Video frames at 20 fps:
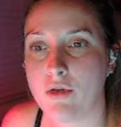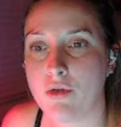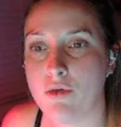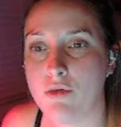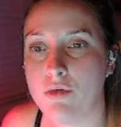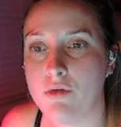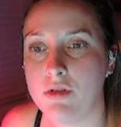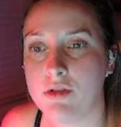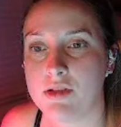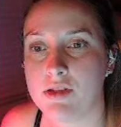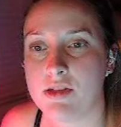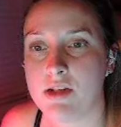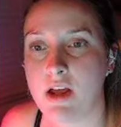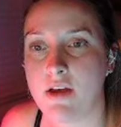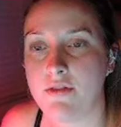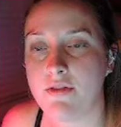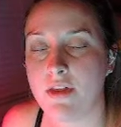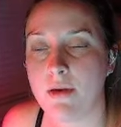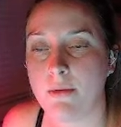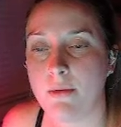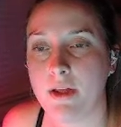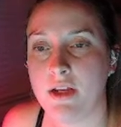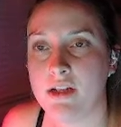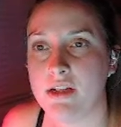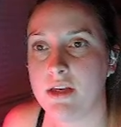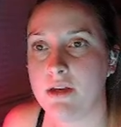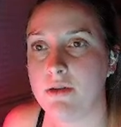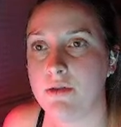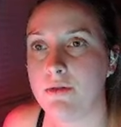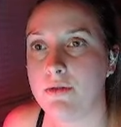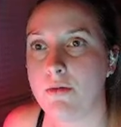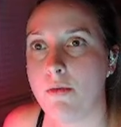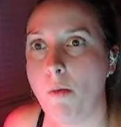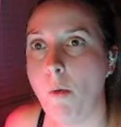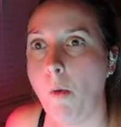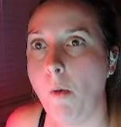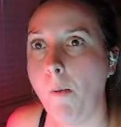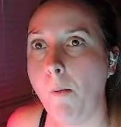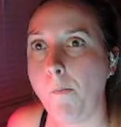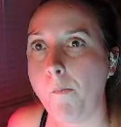cool stuff that we do
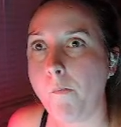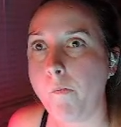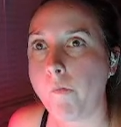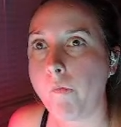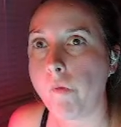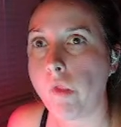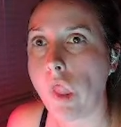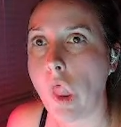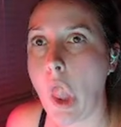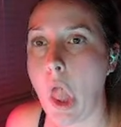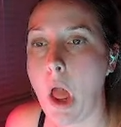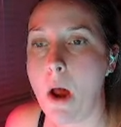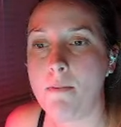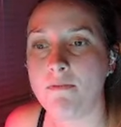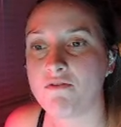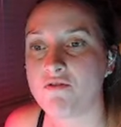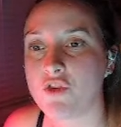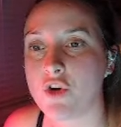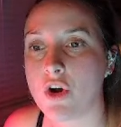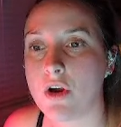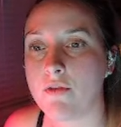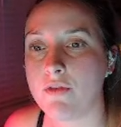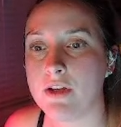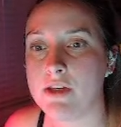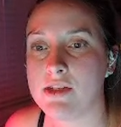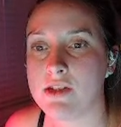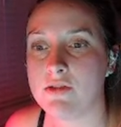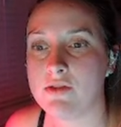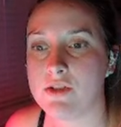for offensive